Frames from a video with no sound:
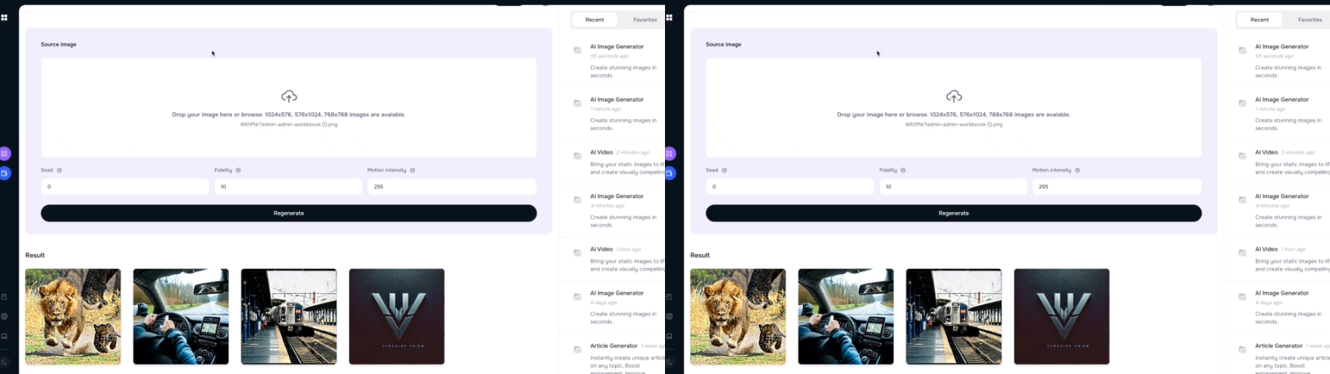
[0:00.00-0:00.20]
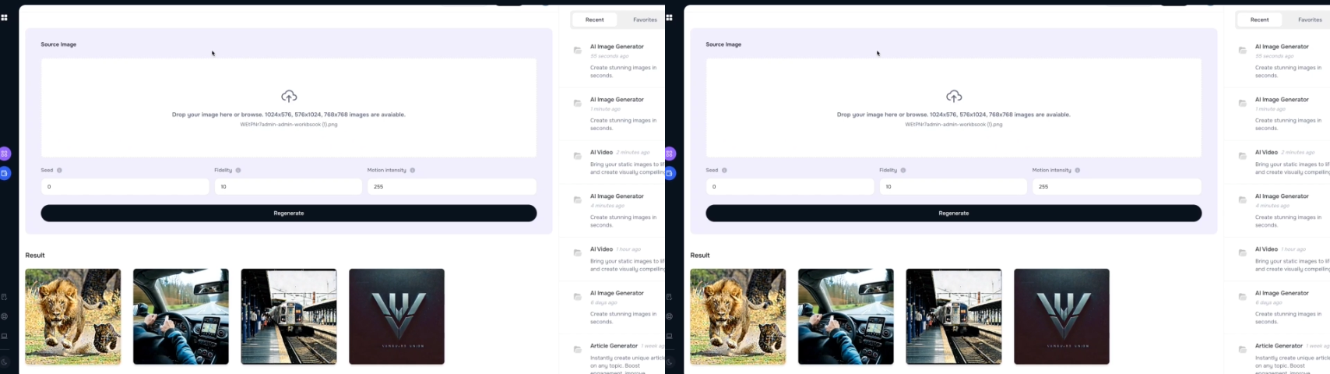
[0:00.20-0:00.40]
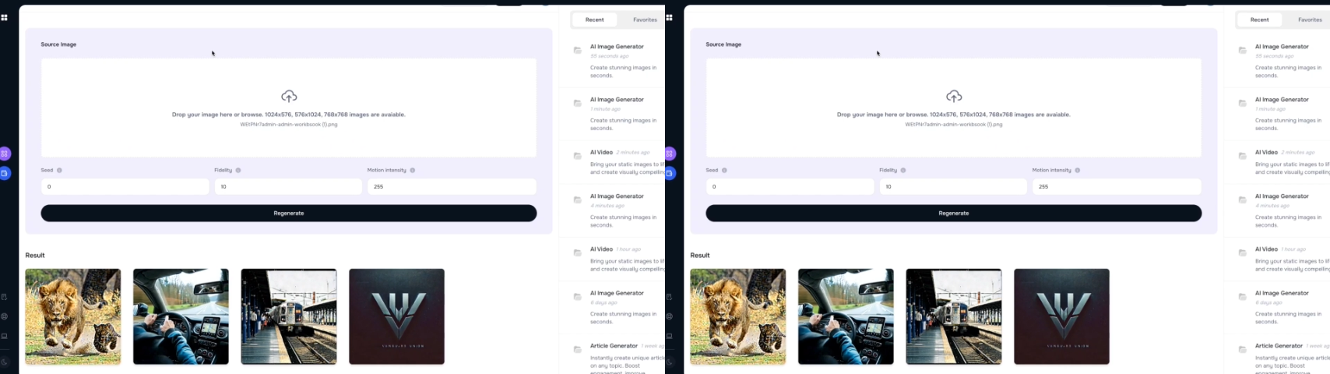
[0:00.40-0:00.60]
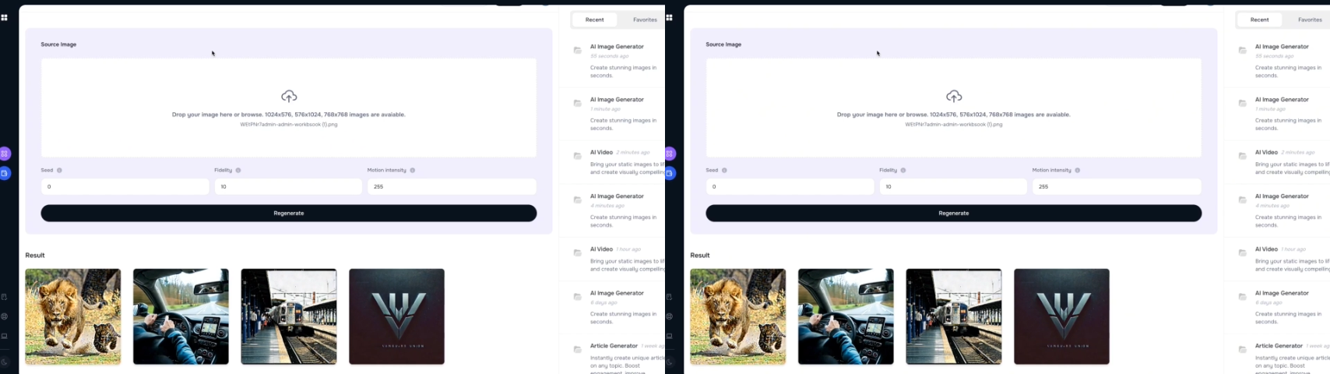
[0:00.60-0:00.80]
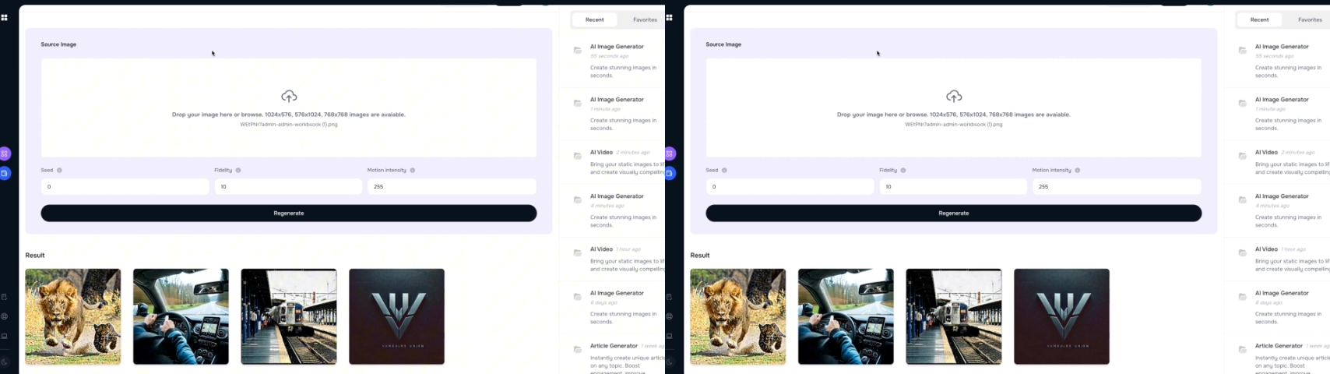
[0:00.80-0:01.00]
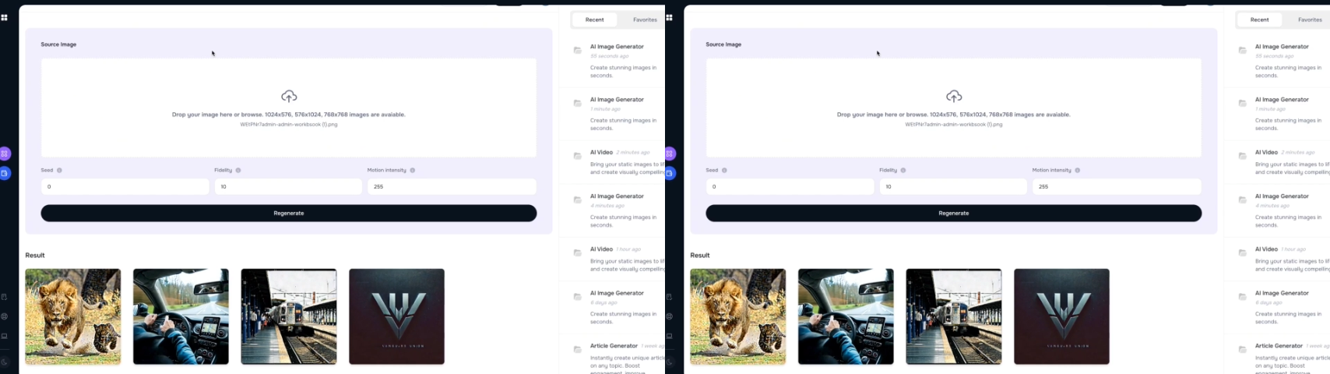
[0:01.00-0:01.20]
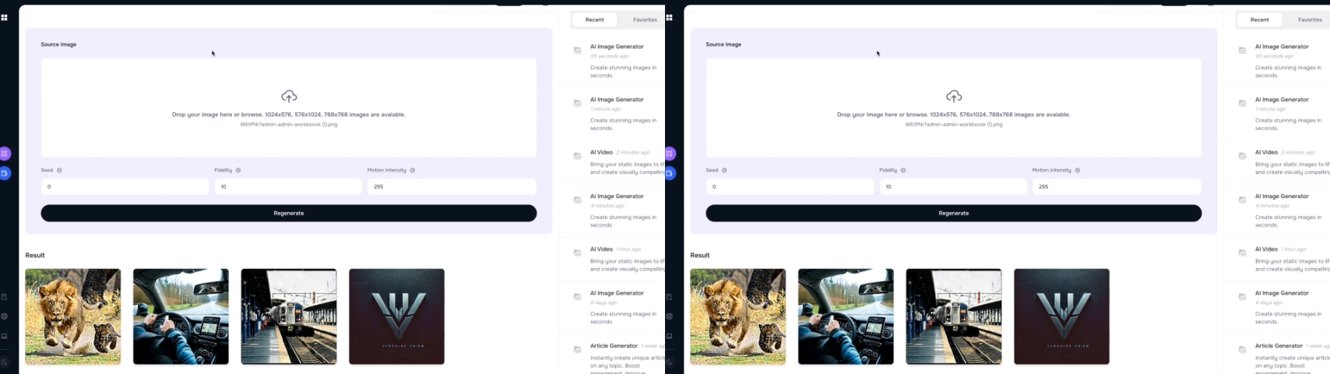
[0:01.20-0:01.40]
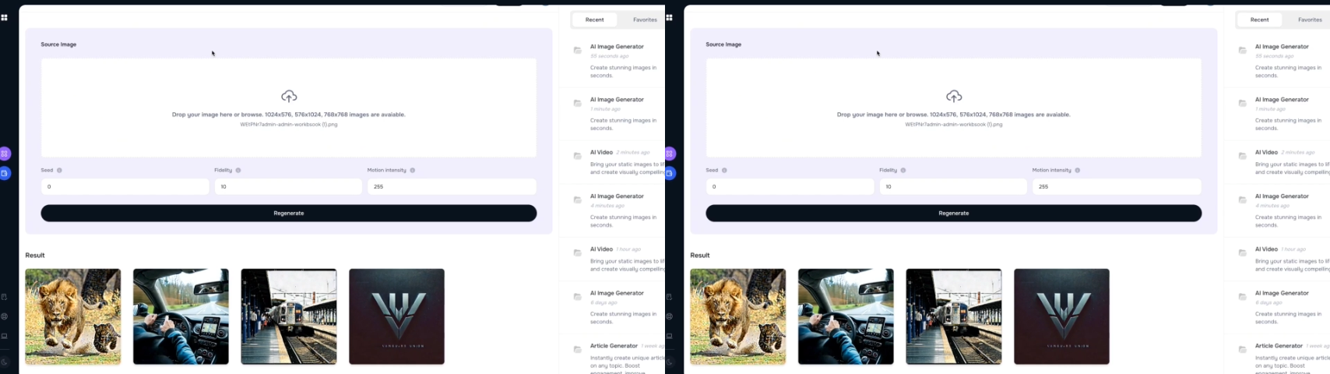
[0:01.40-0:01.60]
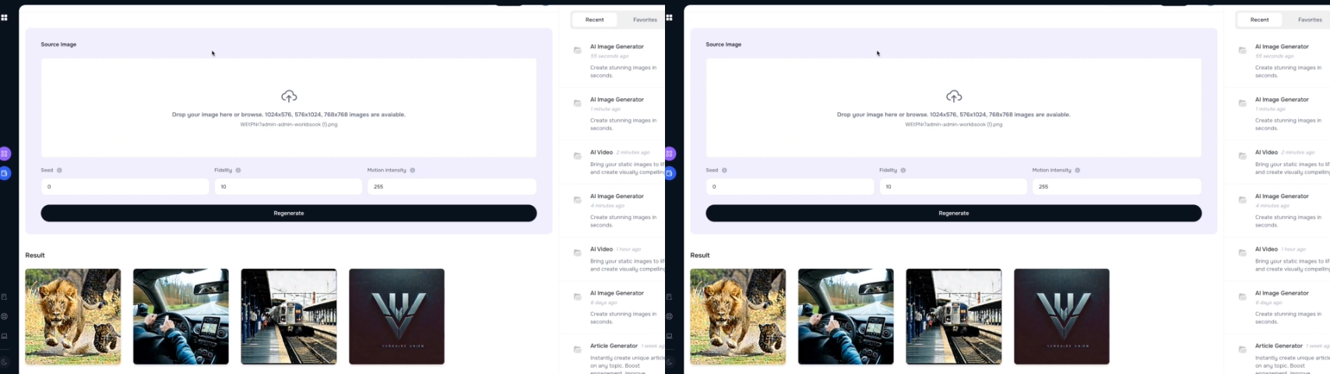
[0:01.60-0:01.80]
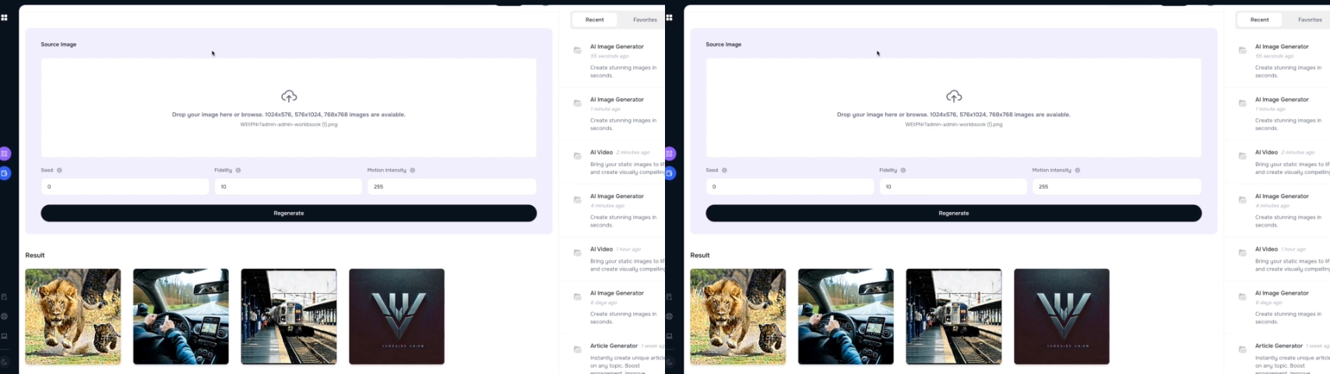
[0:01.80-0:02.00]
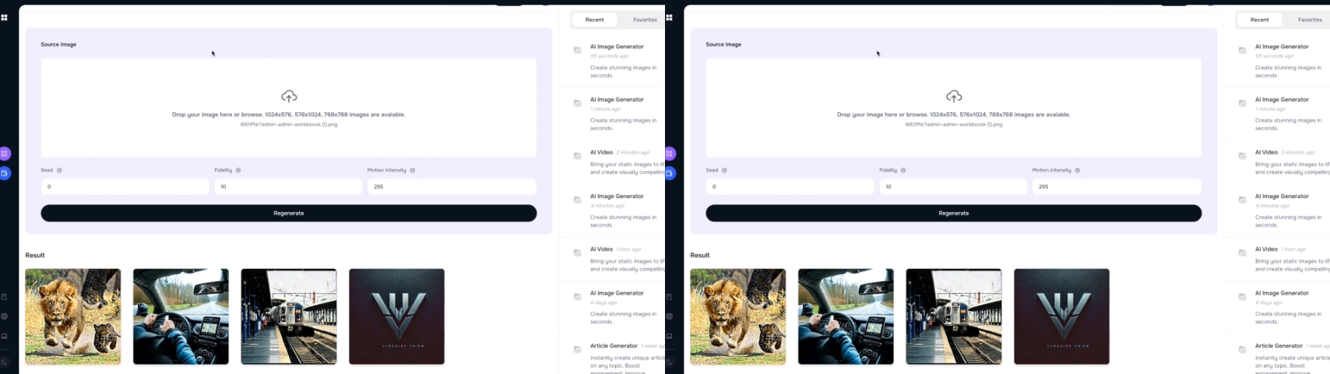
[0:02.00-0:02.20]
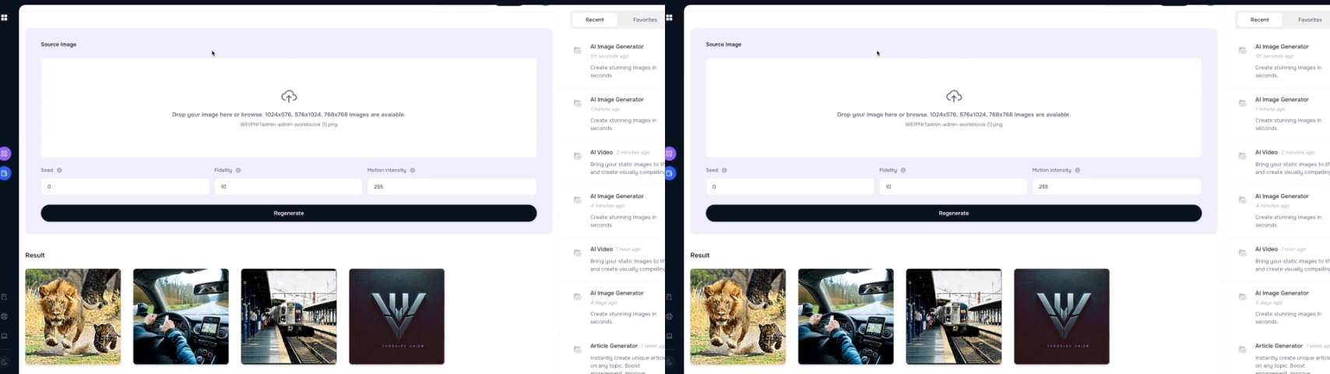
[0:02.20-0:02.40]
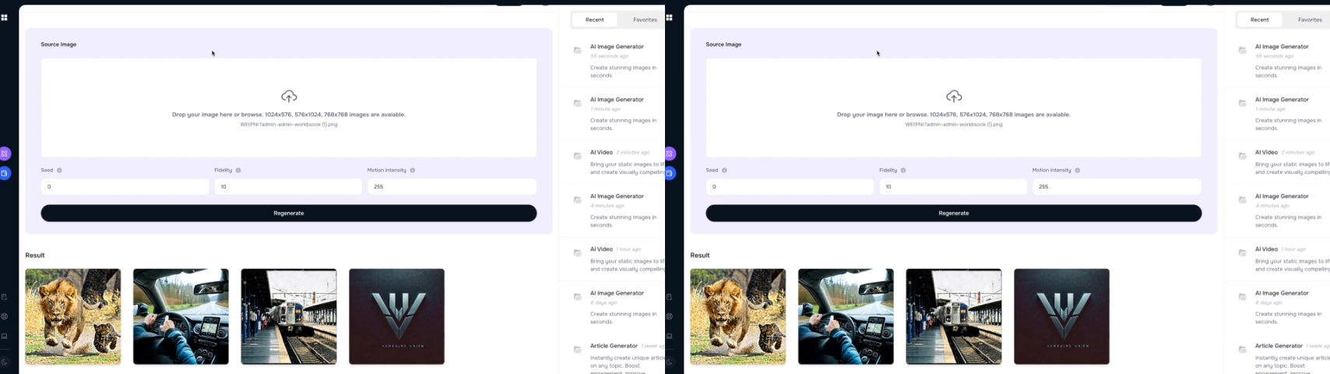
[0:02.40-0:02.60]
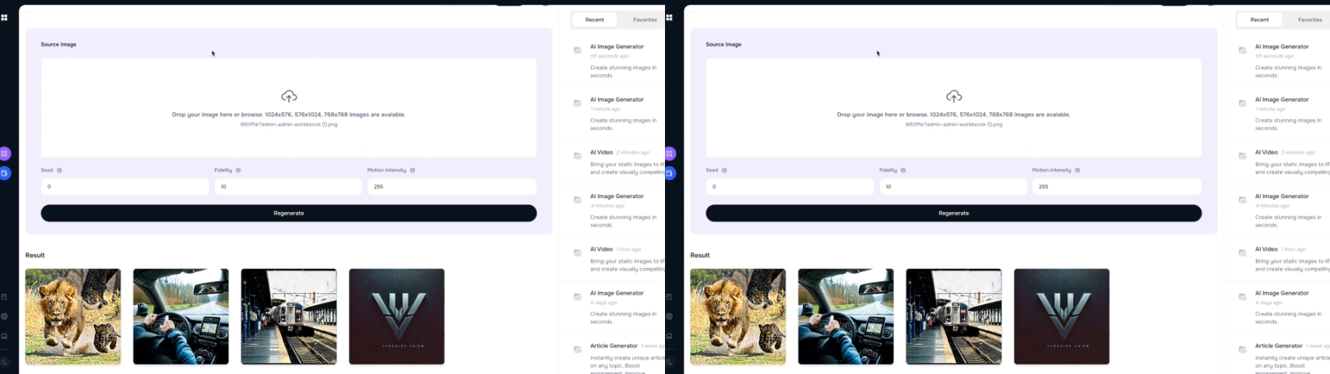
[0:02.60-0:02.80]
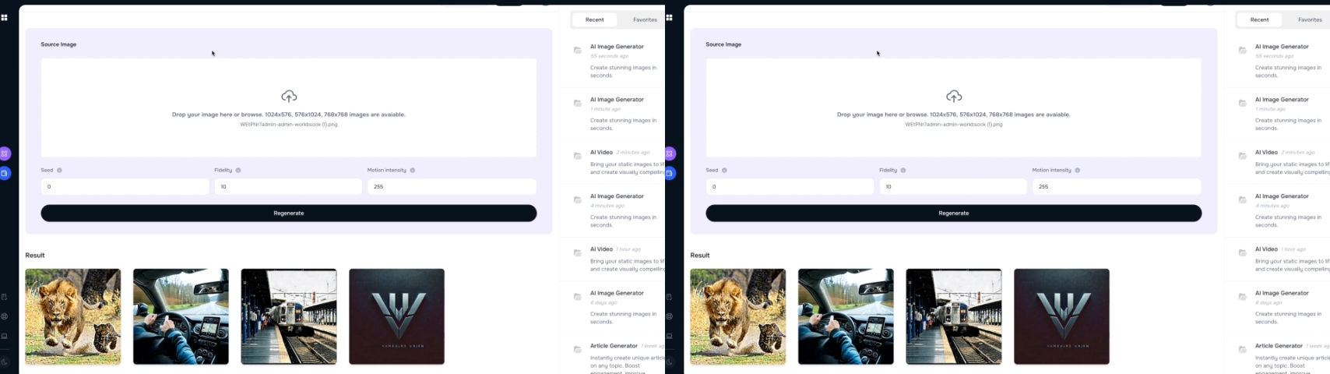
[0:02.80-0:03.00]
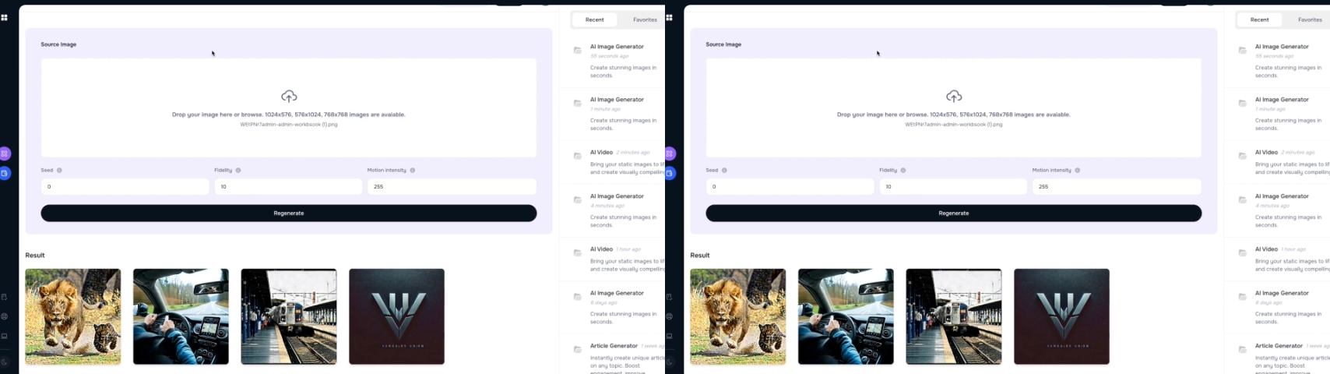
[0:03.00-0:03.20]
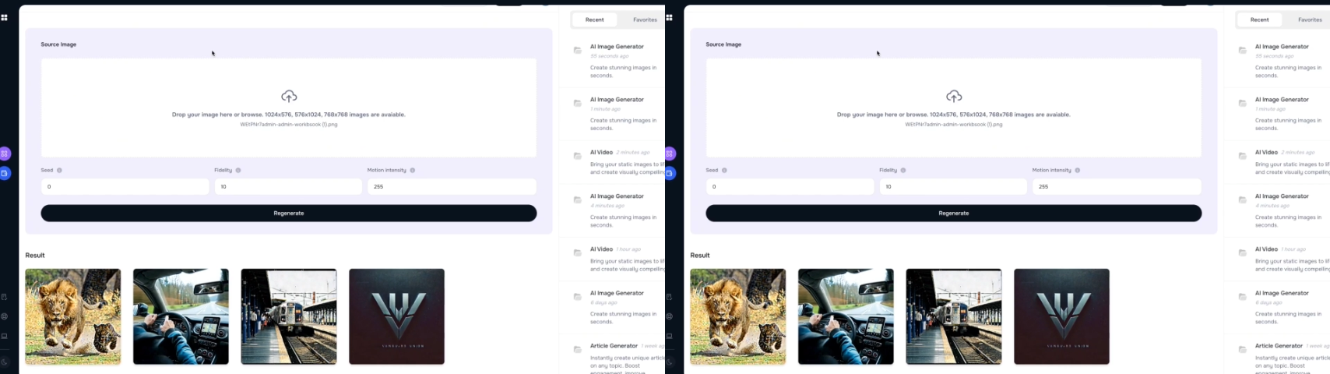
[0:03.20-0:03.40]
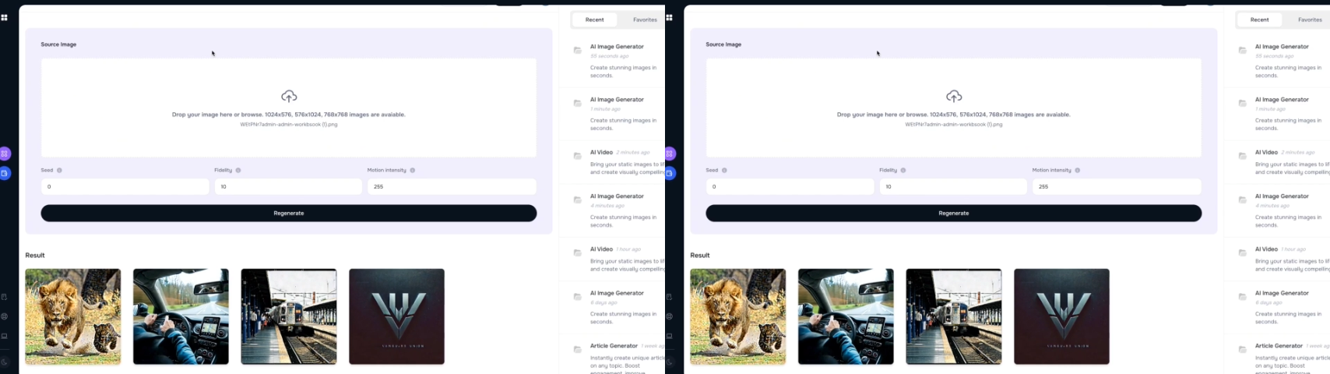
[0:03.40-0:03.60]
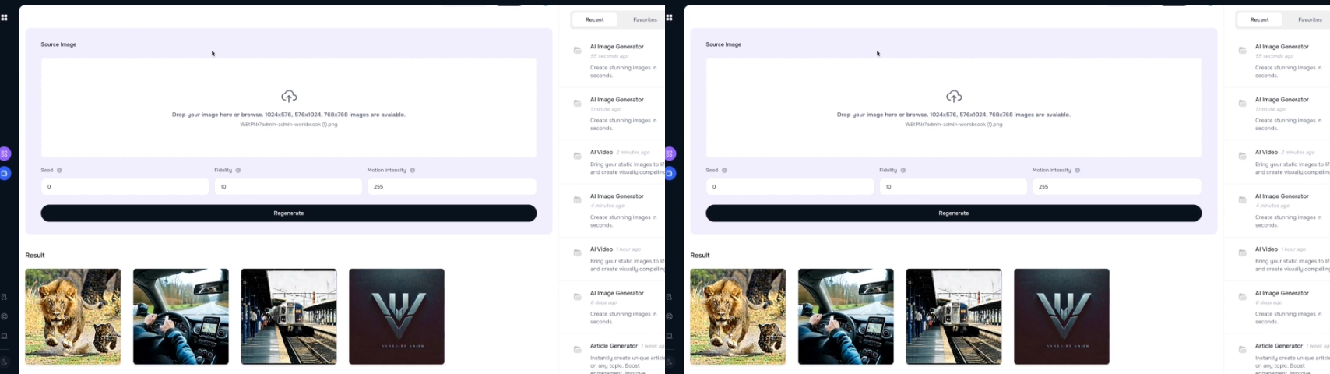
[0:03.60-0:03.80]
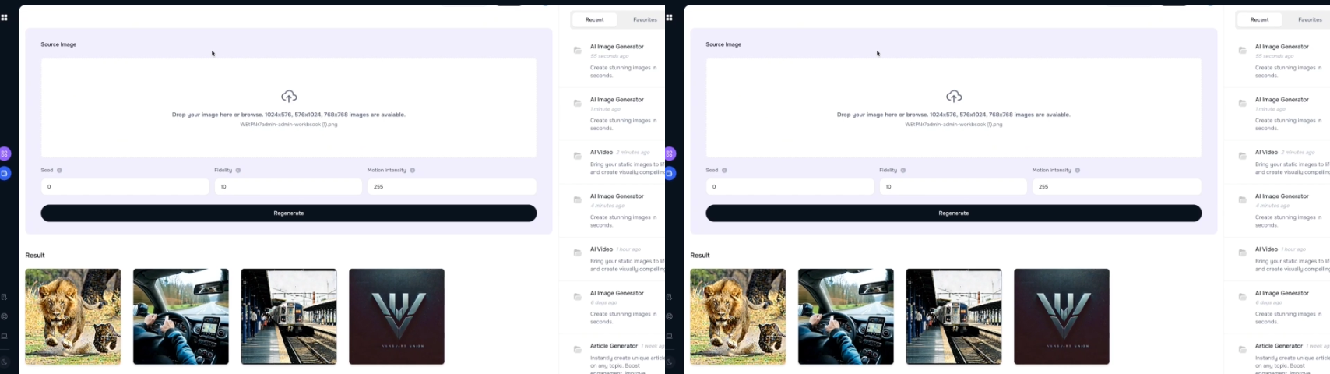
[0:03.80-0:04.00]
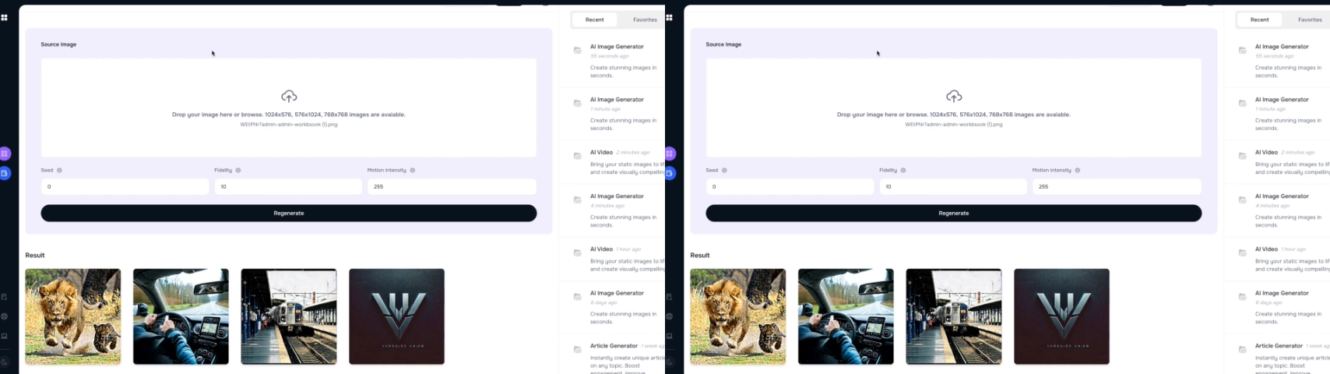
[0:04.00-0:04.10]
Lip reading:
(no speaker visible)